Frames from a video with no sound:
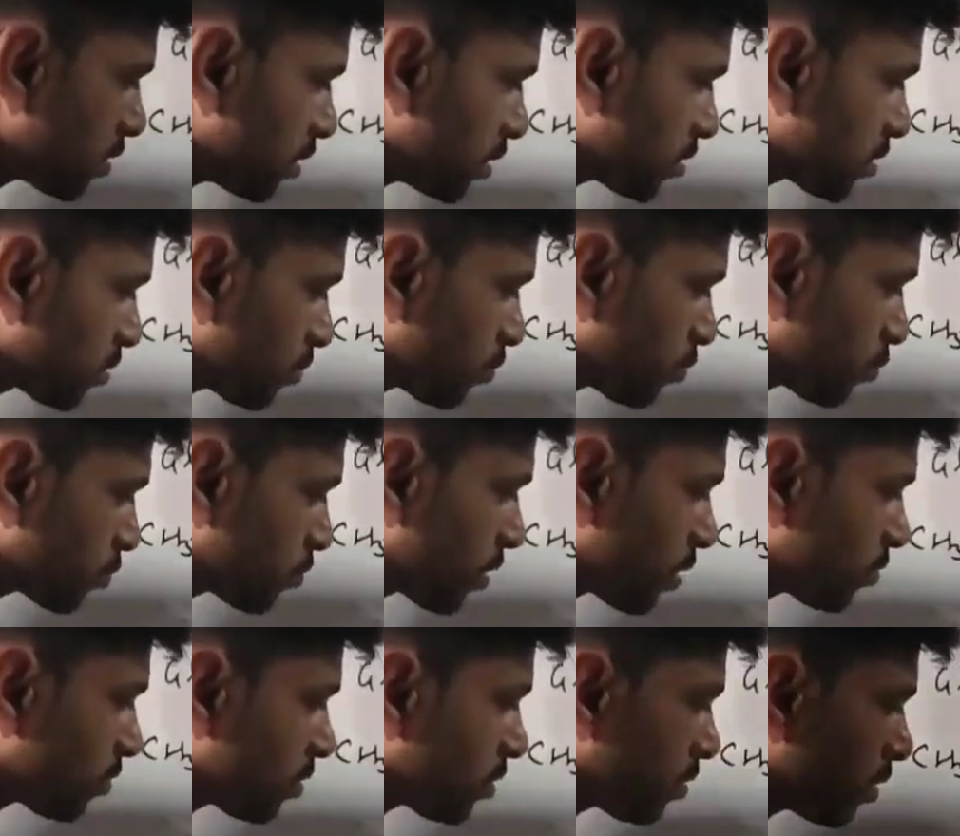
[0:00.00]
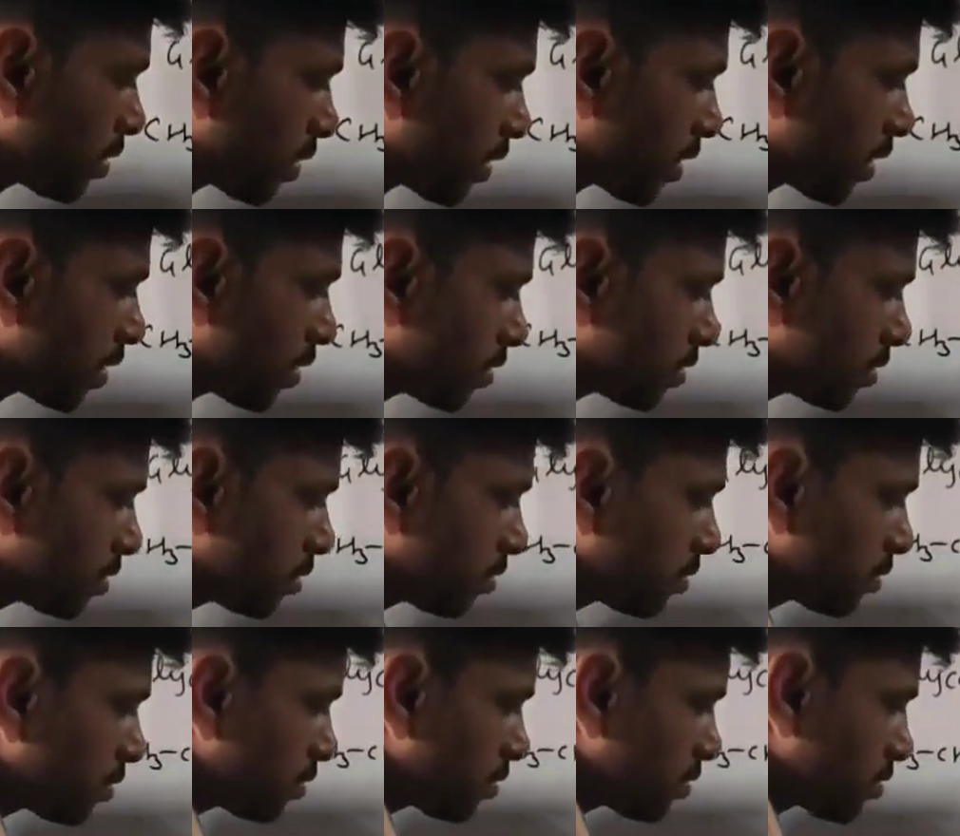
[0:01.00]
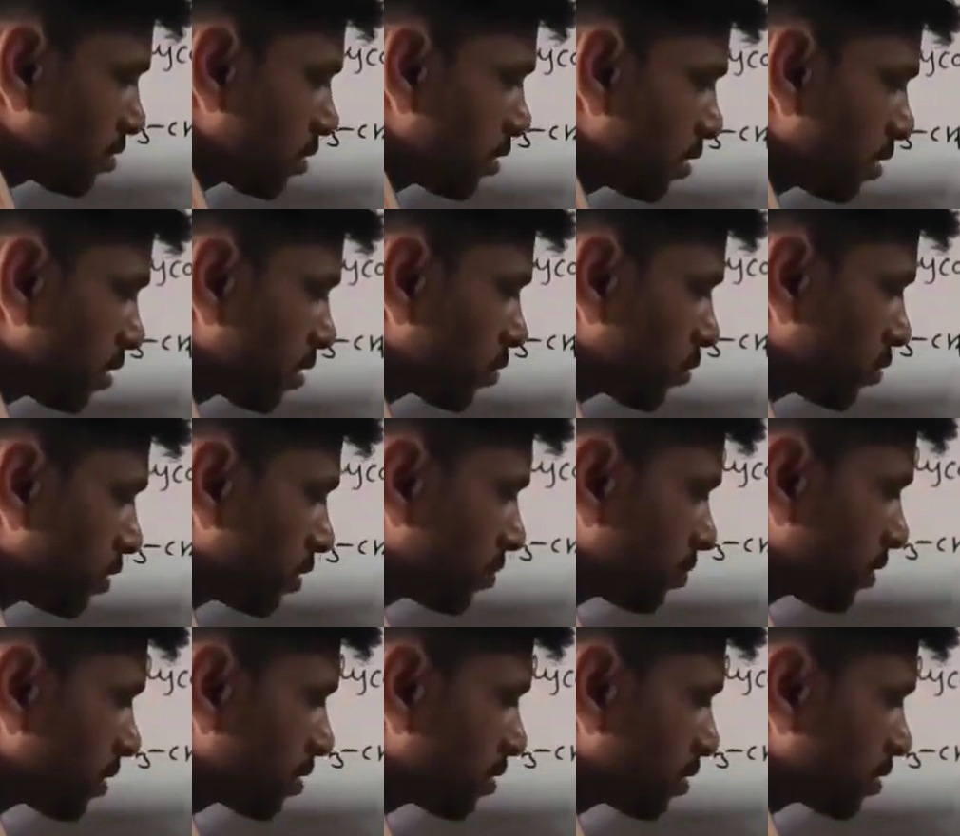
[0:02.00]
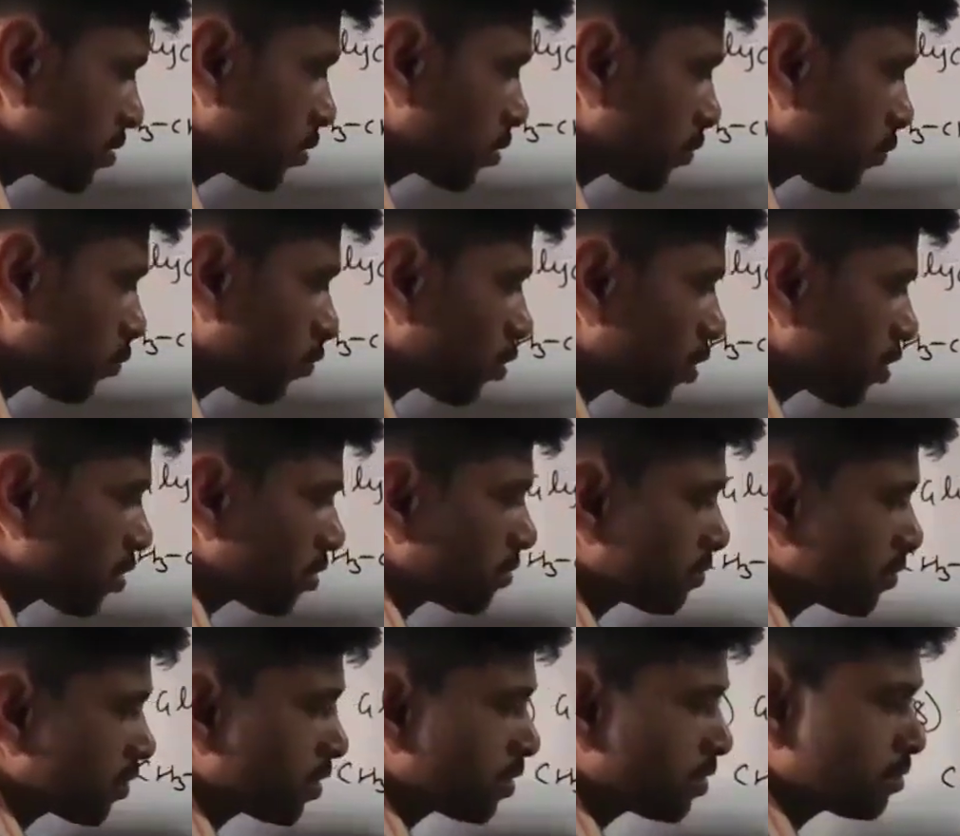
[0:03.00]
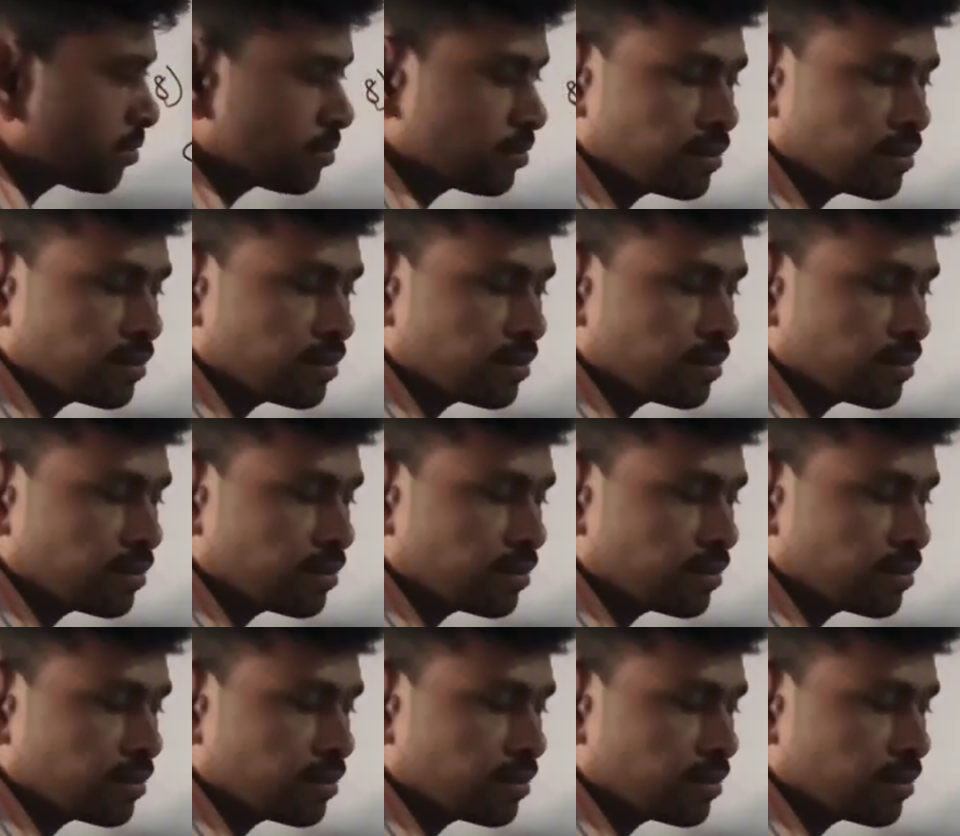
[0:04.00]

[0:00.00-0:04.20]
acid, suppose we have added Cl2 in presence of water, then